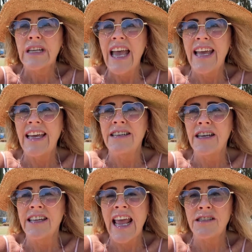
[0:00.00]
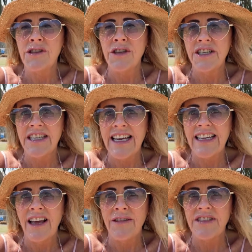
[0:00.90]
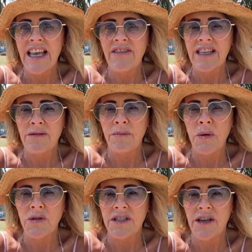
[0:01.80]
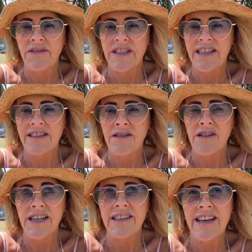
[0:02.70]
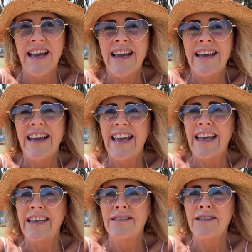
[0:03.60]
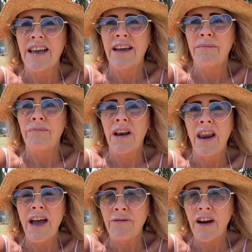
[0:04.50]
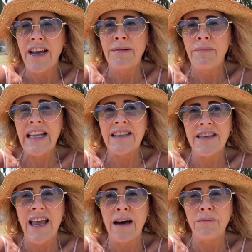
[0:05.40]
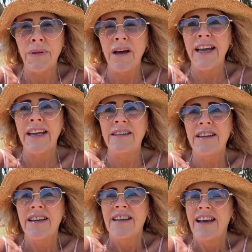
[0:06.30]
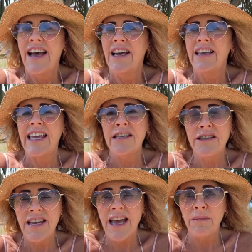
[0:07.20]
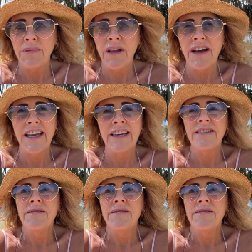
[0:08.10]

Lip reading: and it has 13 life-saving support services on it. And Lifeline, Men's Helpline, Kids Helpline,